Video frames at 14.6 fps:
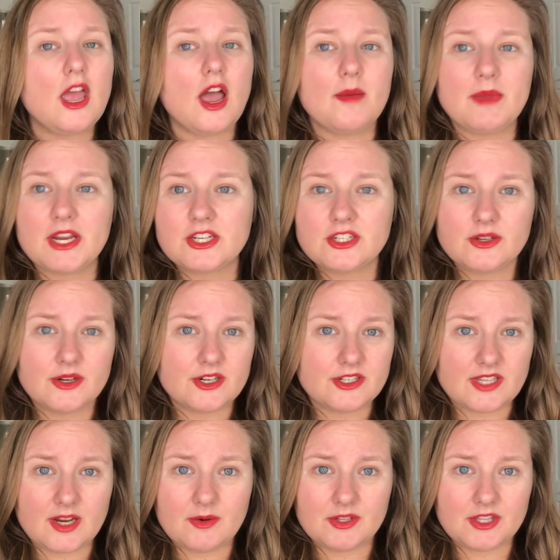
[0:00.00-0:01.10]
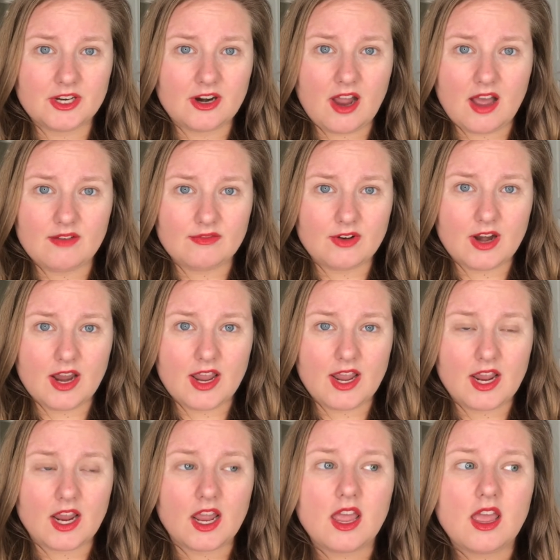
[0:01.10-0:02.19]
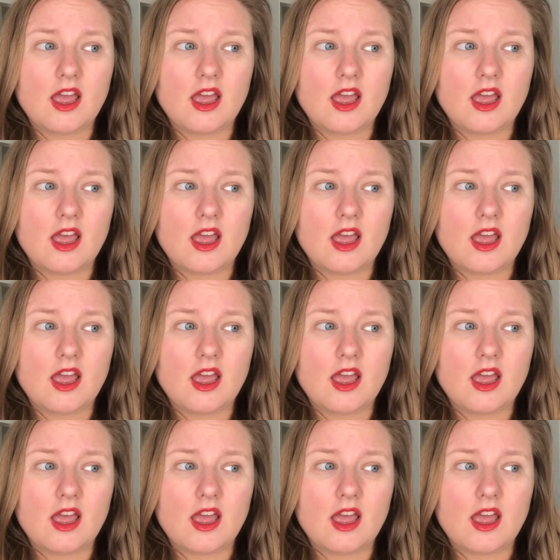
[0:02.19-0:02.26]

make sure you understand what they're covering,